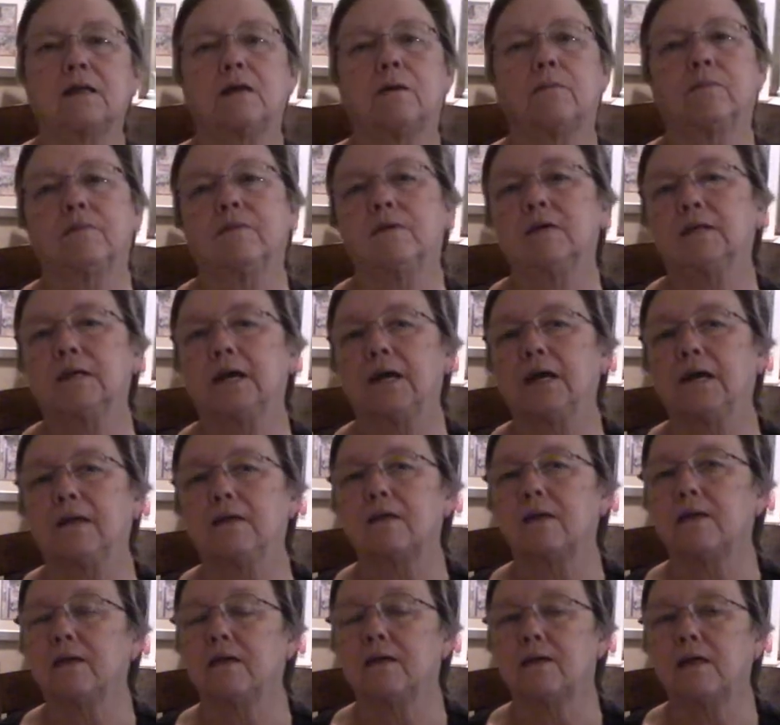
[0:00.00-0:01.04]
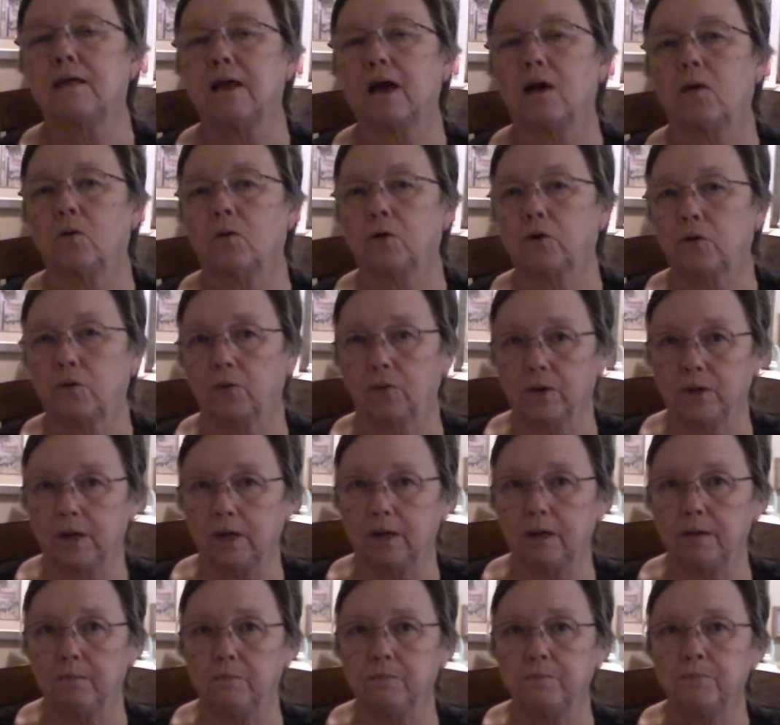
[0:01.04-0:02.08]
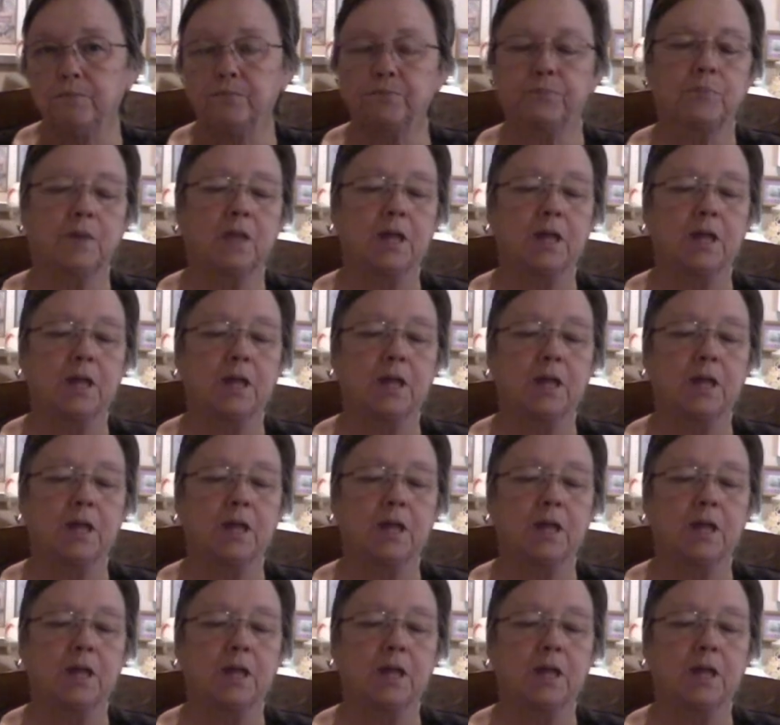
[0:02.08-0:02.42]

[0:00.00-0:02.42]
some of the Daisy sour cream